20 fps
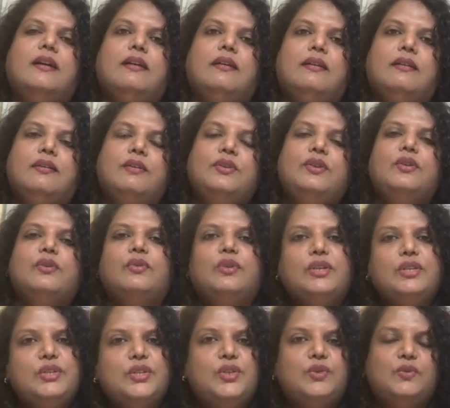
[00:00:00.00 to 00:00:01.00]
uh, you're
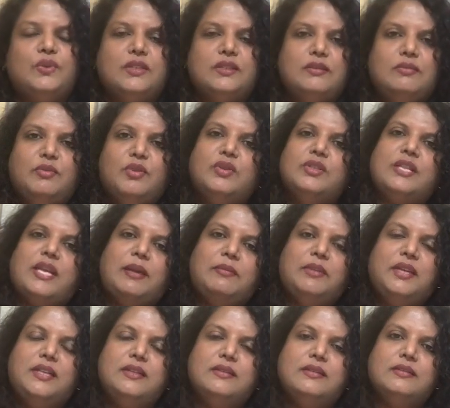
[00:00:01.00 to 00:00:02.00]
going to choose because
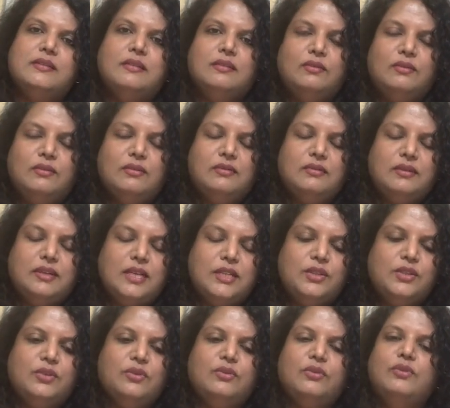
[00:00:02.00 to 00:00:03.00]
ammeters
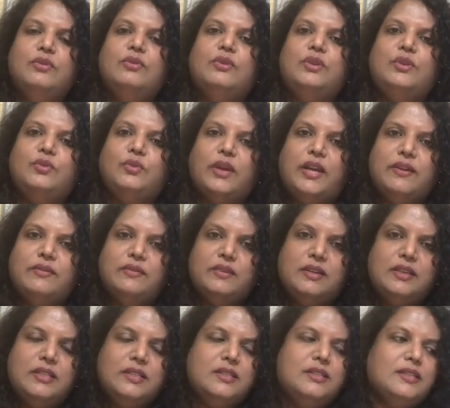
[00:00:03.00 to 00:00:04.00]
as you know you have
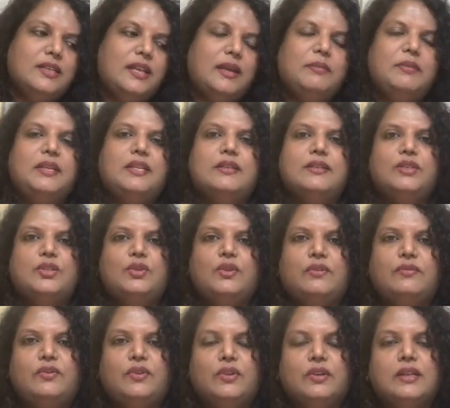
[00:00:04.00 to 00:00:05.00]
digital ammeters you
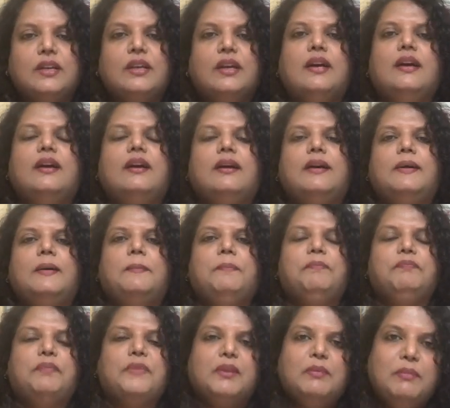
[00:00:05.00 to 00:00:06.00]
have got
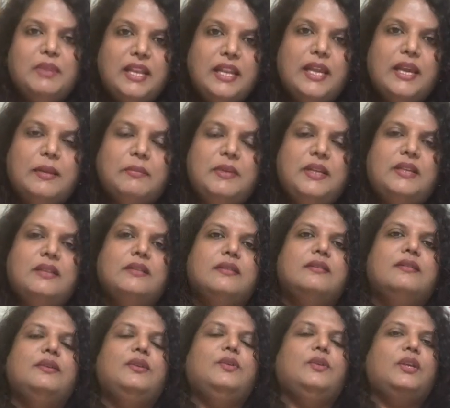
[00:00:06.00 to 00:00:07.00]
um,
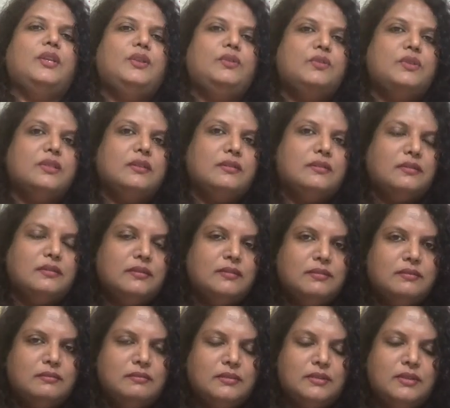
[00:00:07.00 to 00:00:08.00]
milliammeter you can use a
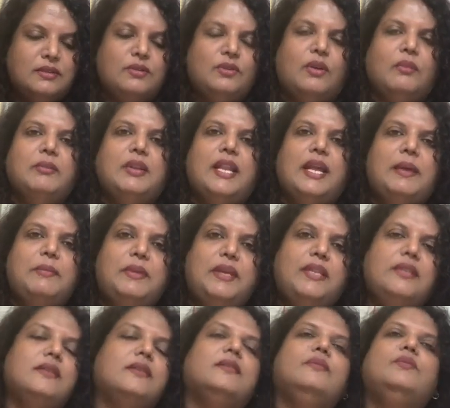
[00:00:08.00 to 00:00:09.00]
normal
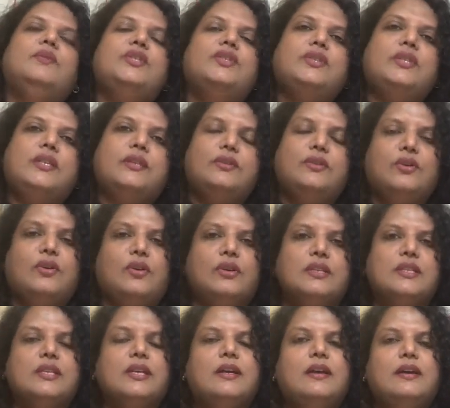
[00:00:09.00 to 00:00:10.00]
ammeter which
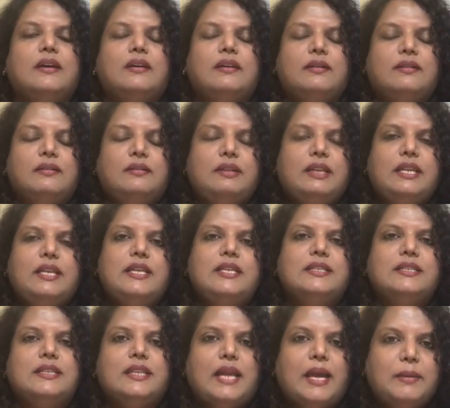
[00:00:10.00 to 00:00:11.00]
records uh,
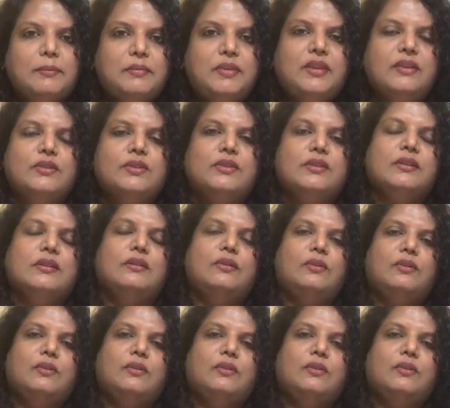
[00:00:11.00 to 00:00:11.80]
readings in amperes